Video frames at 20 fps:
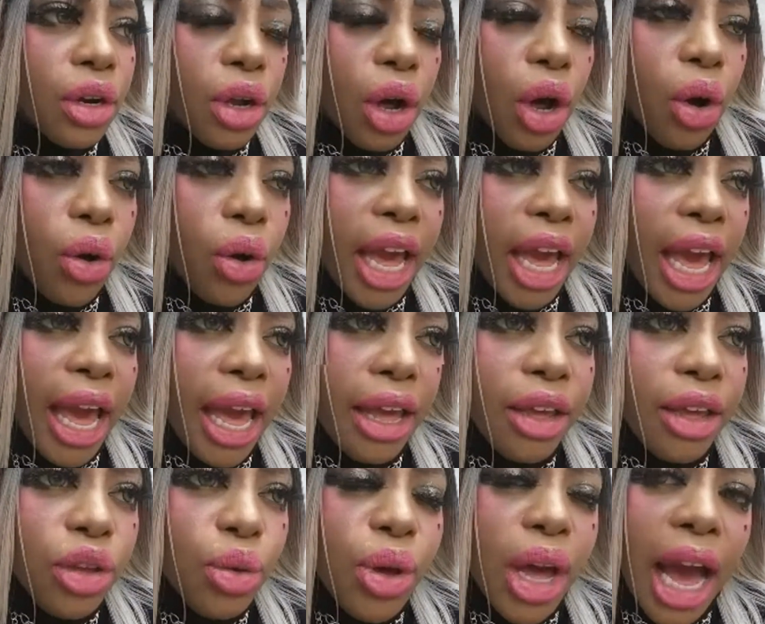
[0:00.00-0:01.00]
Okay?
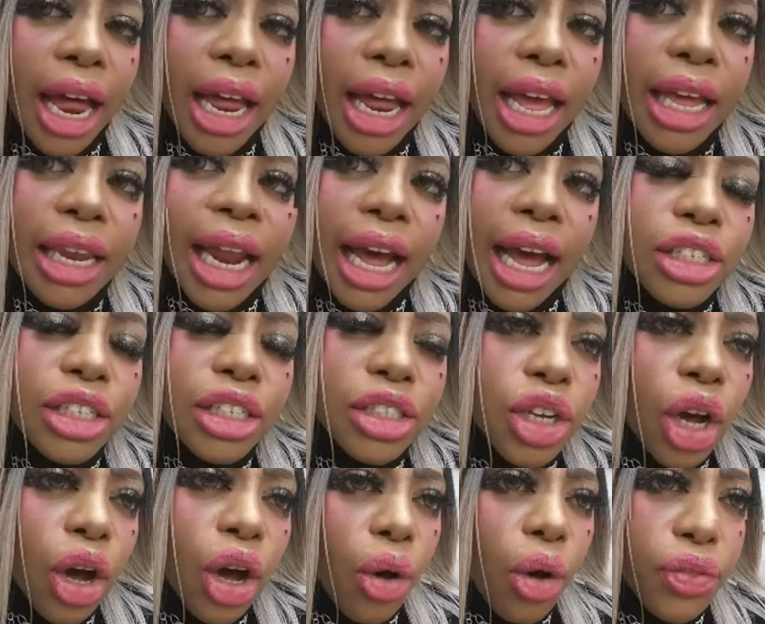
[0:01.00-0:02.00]
And I done
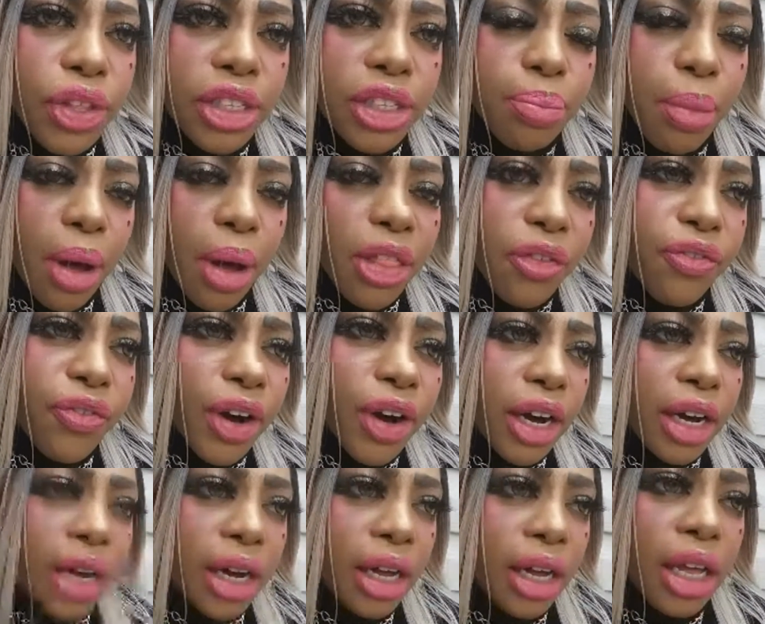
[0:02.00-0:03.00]
told this
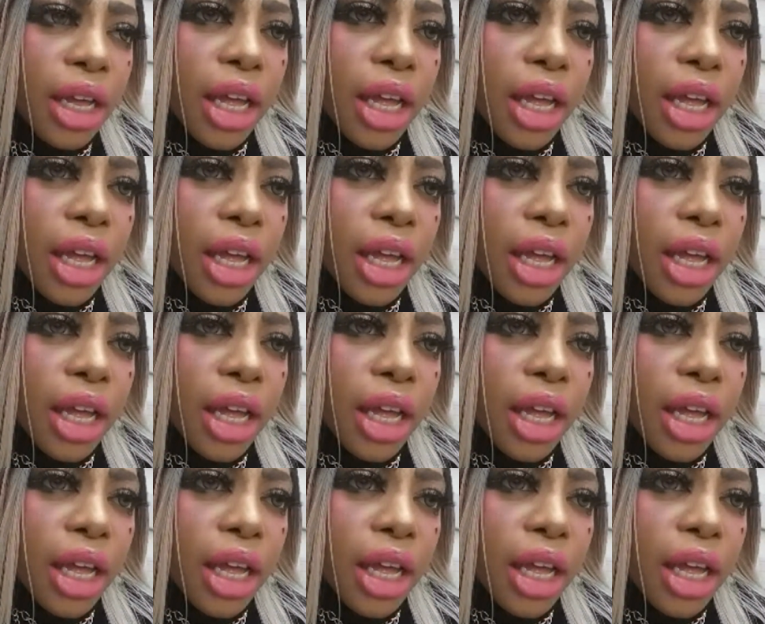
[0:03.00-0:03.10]
motherfucker,